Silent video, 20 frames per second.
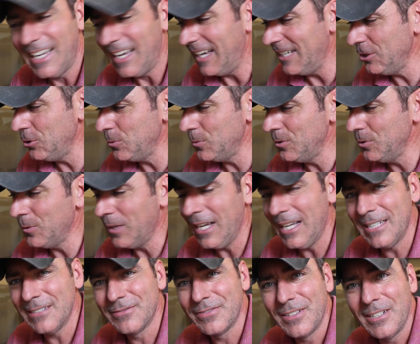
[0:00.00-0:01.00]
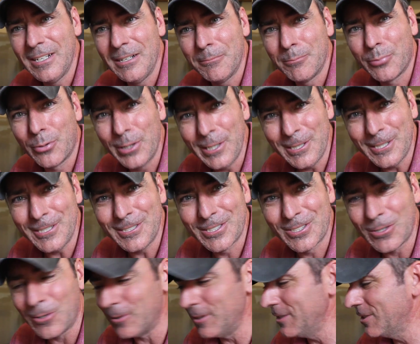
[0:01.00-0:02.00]
And you, you have pretty good
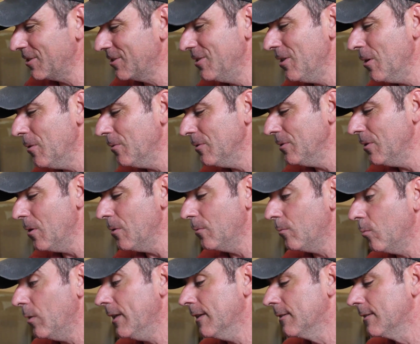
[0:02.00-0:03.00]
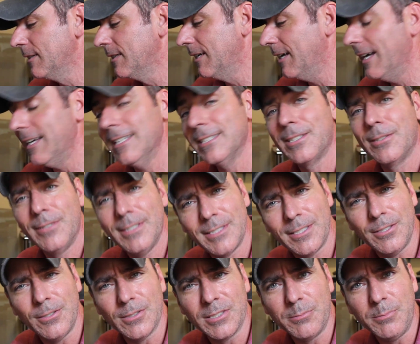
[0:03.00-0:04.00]
storage. There's no, no, well, I guess there is
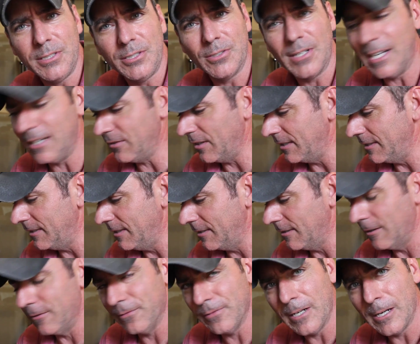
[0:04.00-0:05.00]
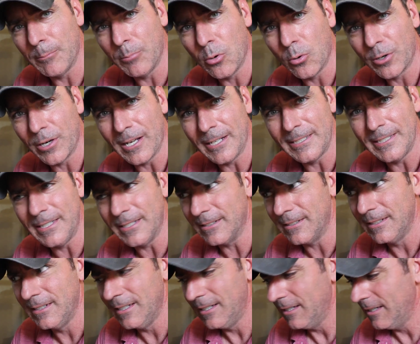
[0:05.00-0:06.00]
a U S B drive on here, or uh, port on
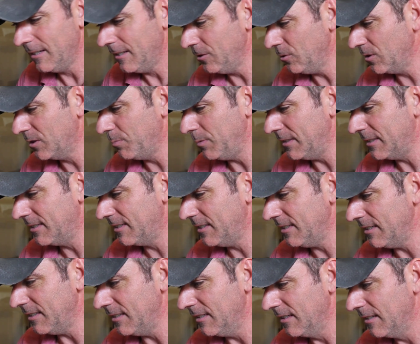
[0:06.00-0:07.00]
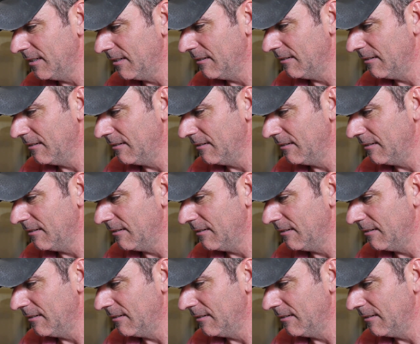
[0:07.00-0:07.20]
here, a U S B C.